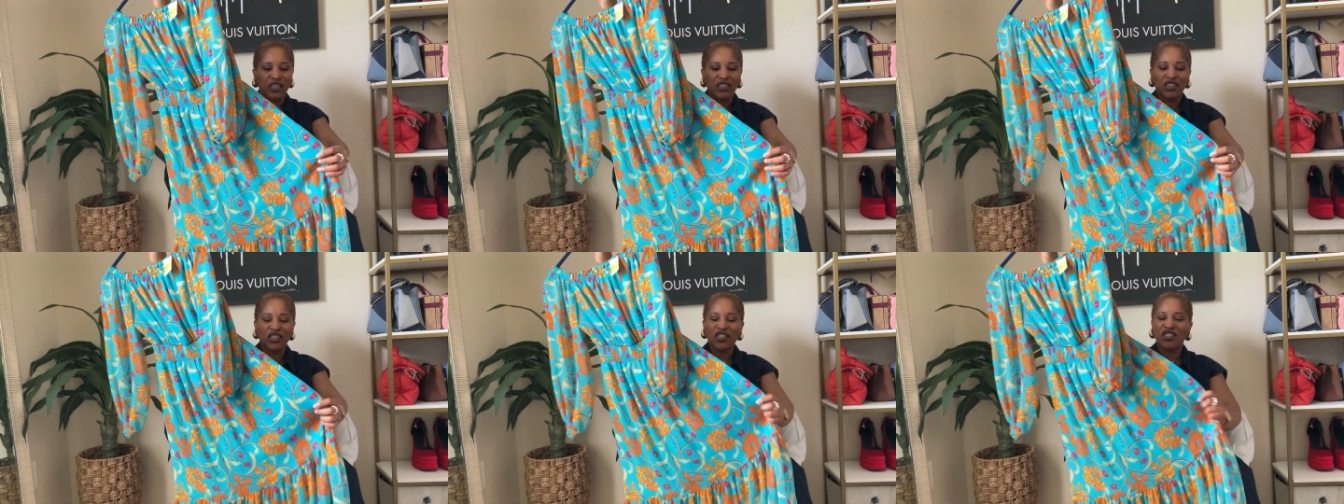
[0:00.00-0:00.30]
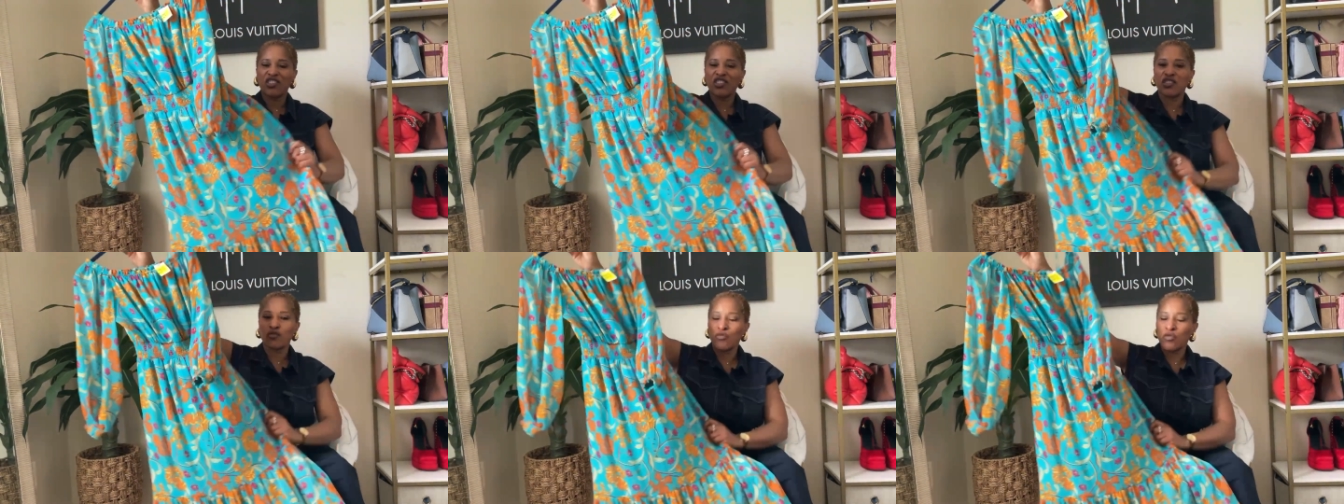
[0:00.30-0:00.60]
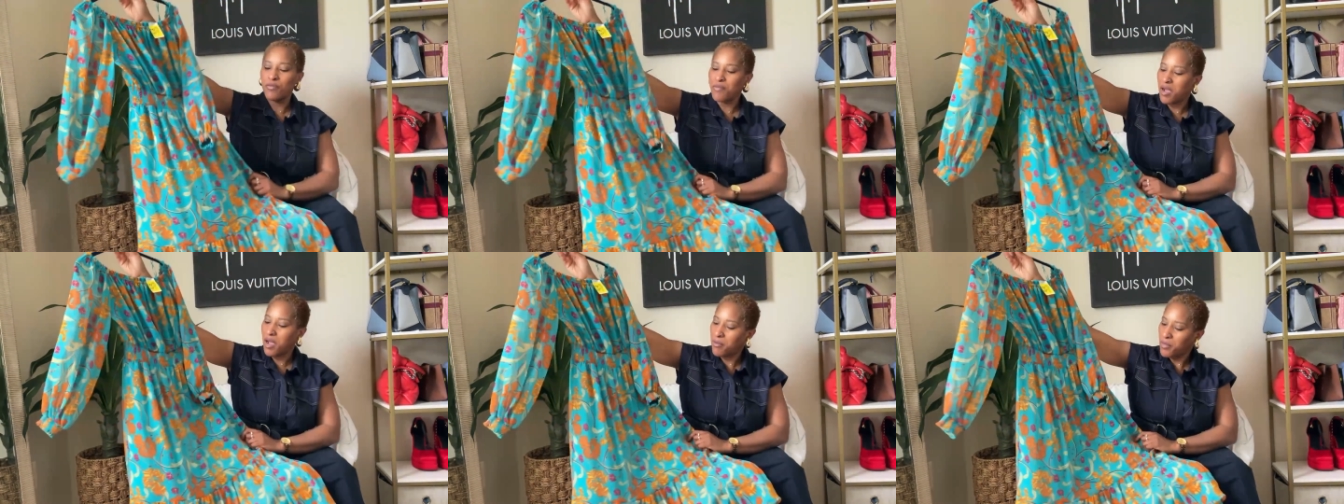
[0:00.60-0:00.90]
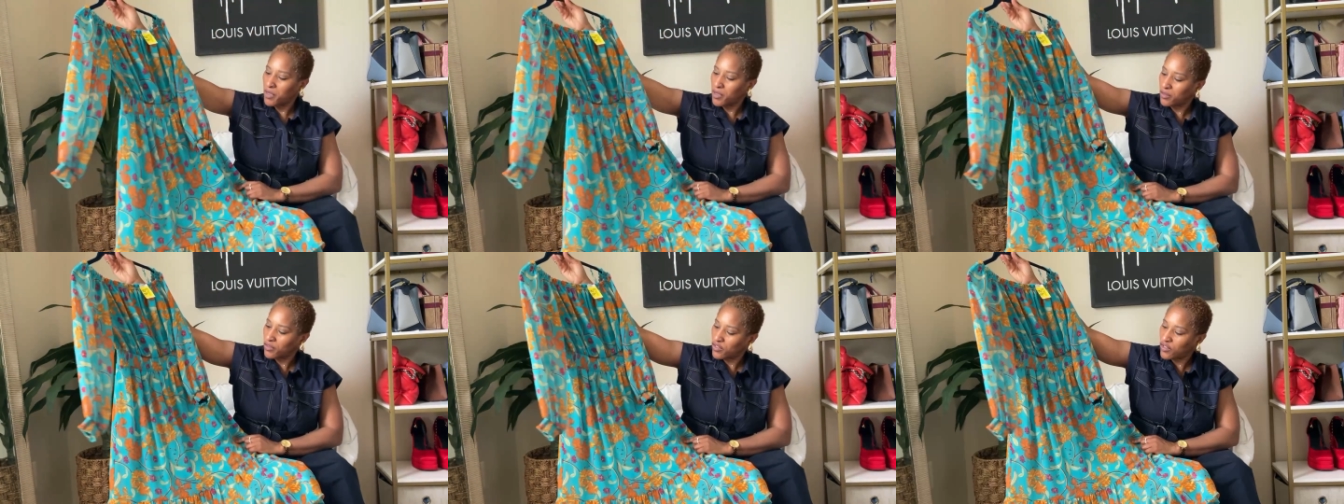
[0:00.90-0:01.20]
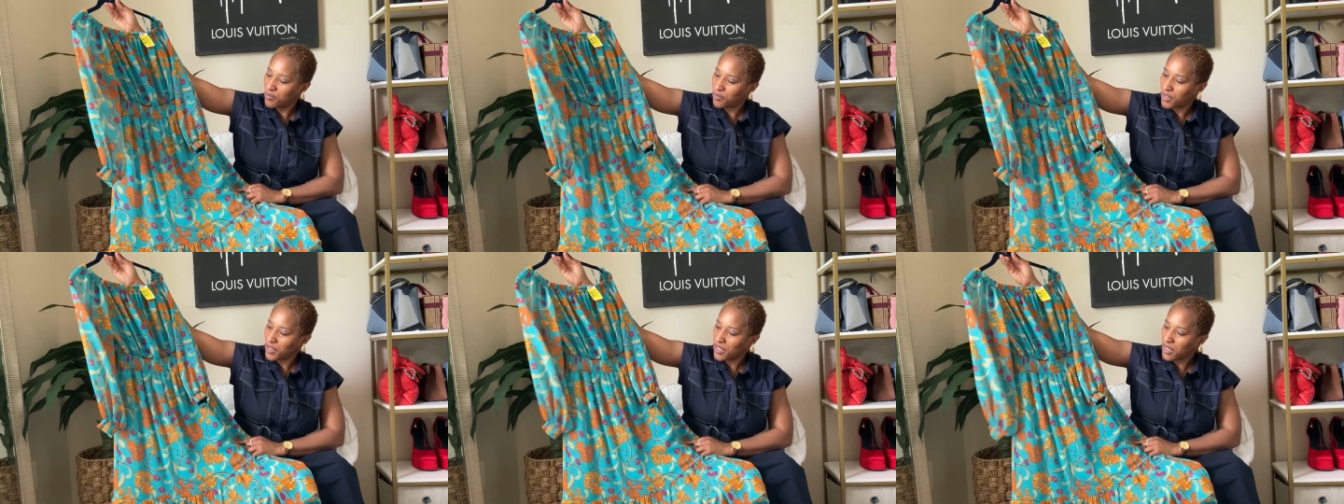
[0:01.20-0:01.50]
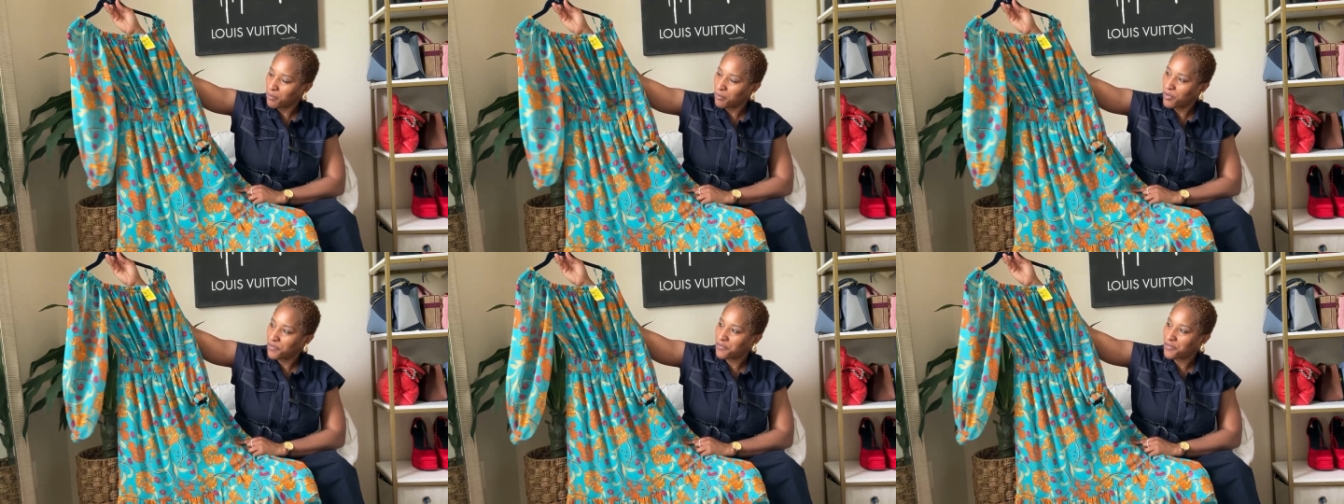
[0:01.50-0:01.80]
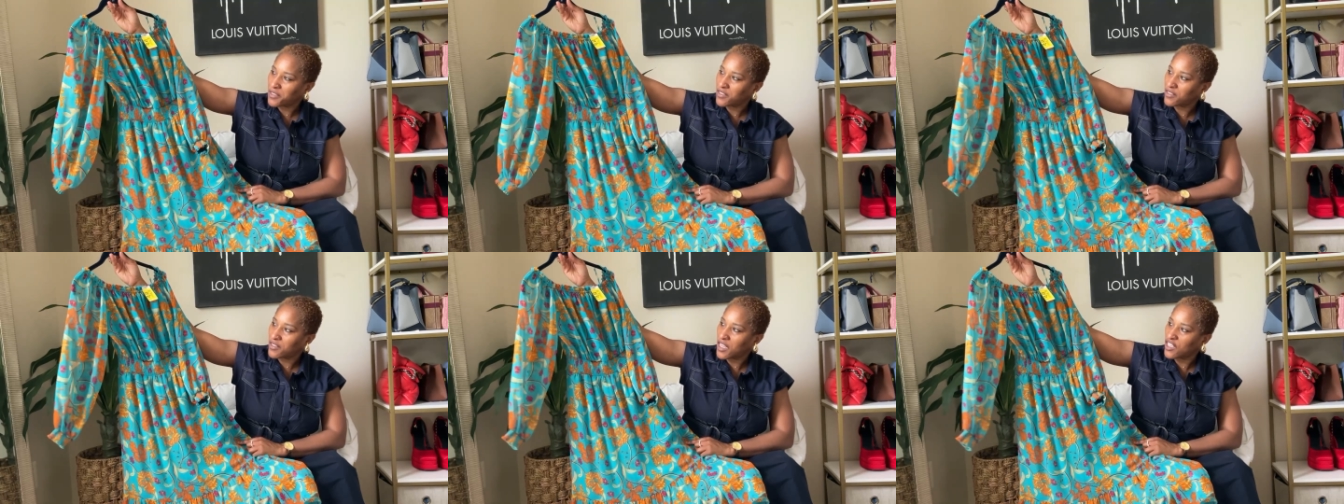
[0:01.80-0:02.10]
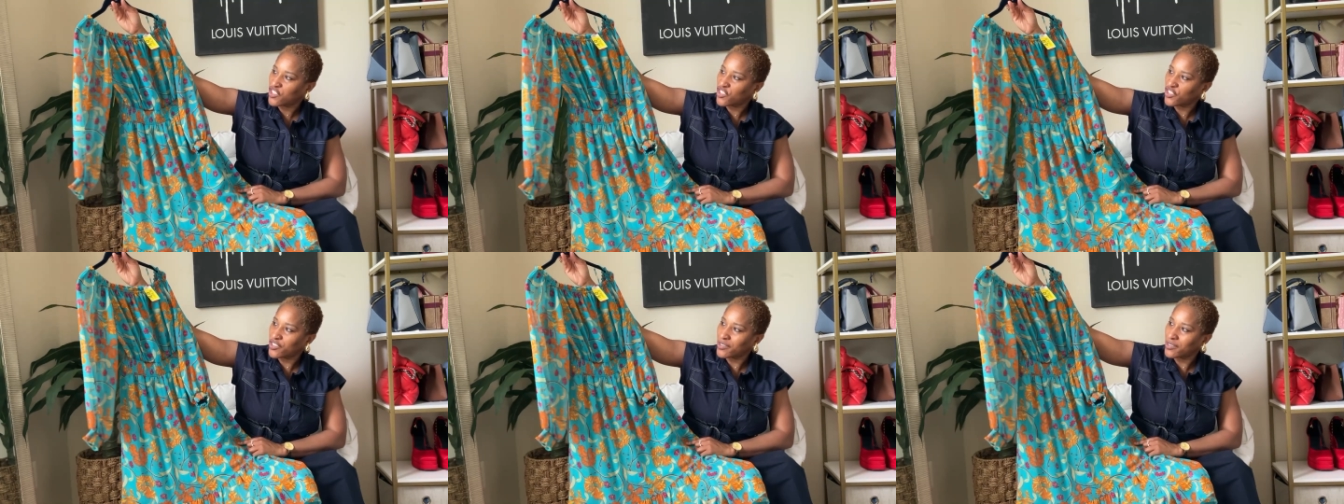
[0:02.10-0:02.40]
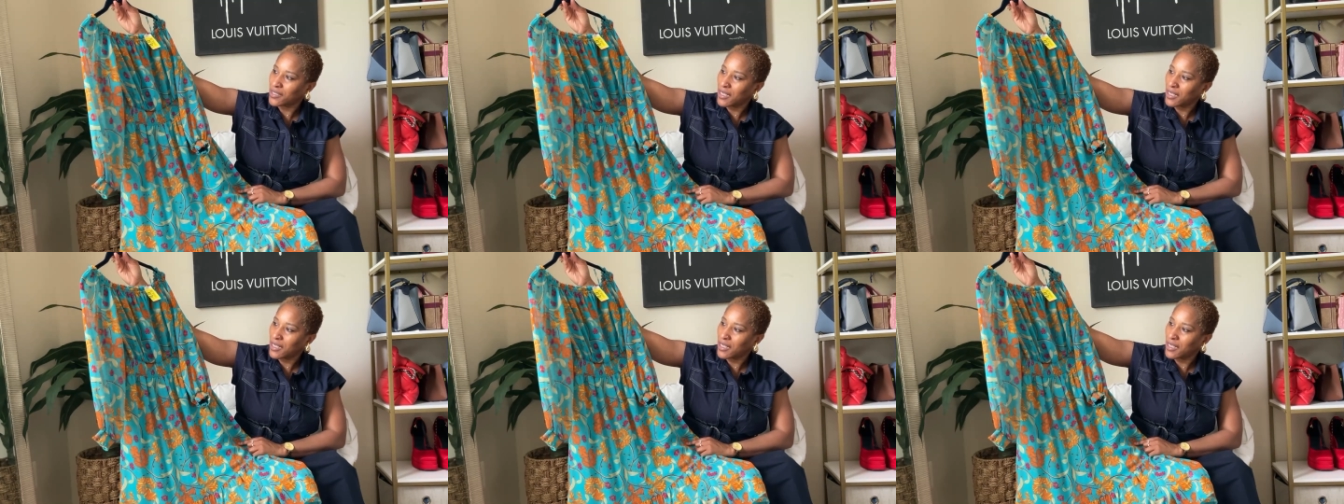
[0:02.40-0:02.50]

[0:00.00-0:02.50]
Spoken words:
Just remind me on something about Versace.